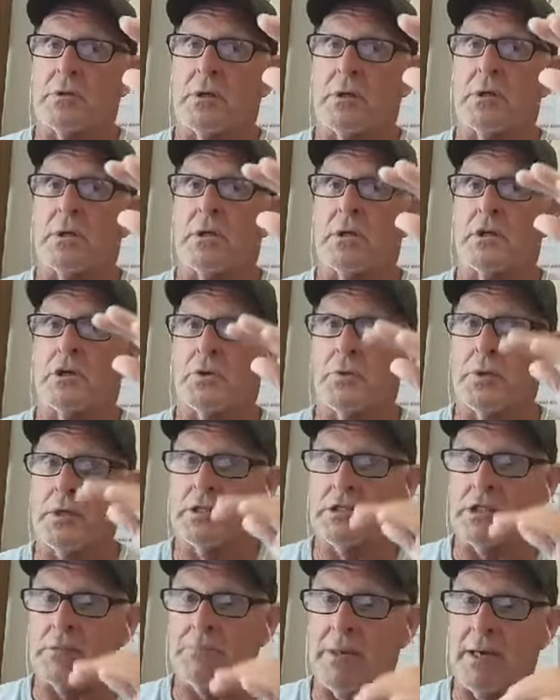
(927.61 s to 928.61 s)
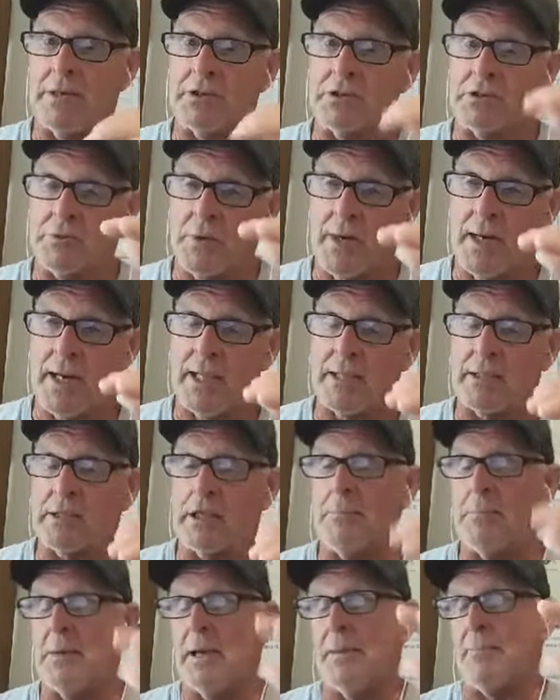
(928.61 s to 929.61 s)
increasing my strength,
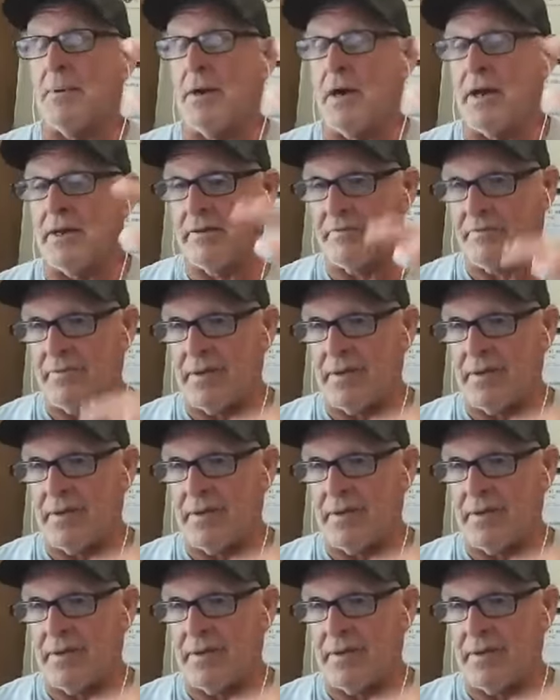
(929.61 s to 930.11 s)
and my body